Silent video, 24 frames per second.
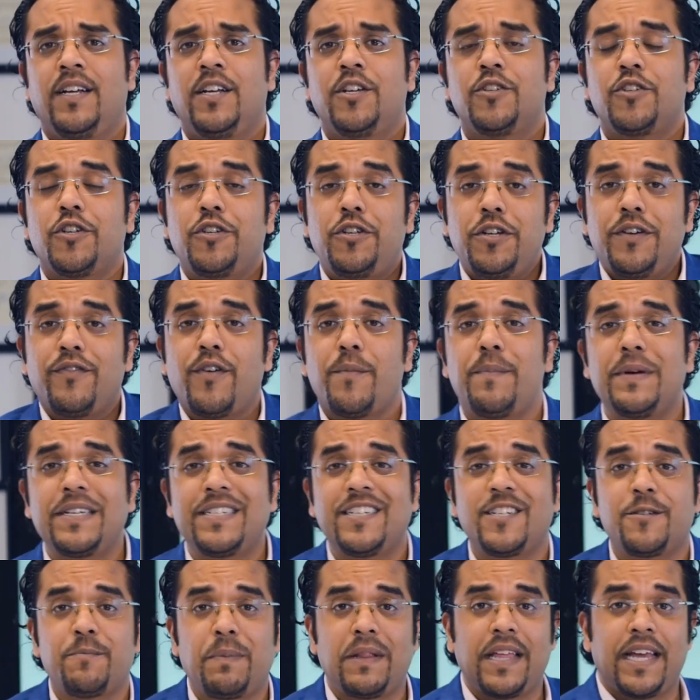So do you have a
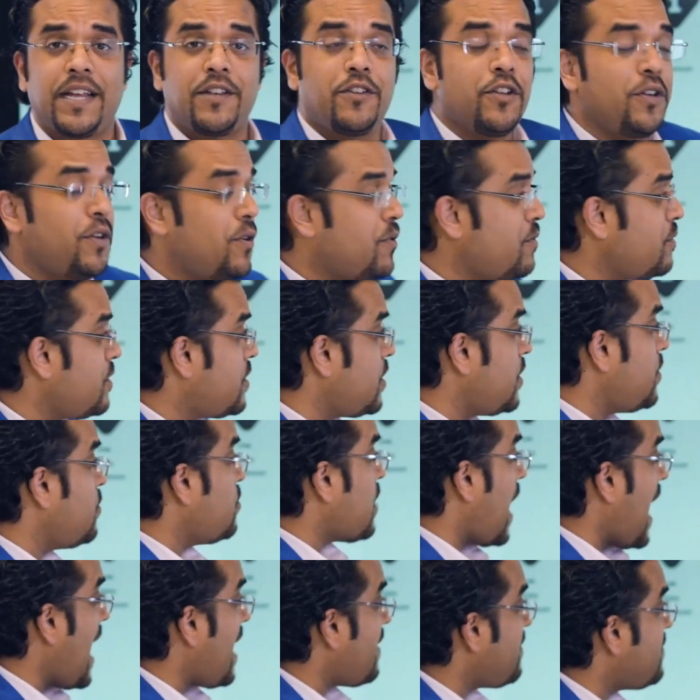business plan? Do you
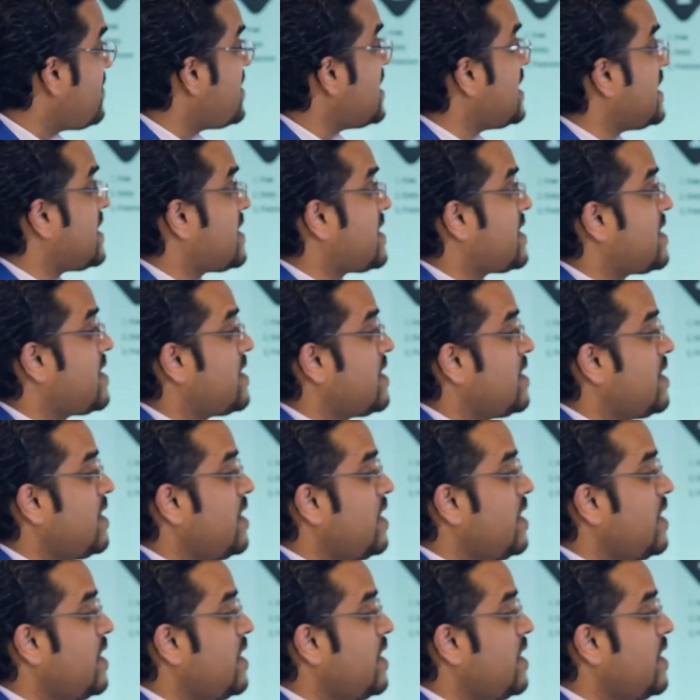have this?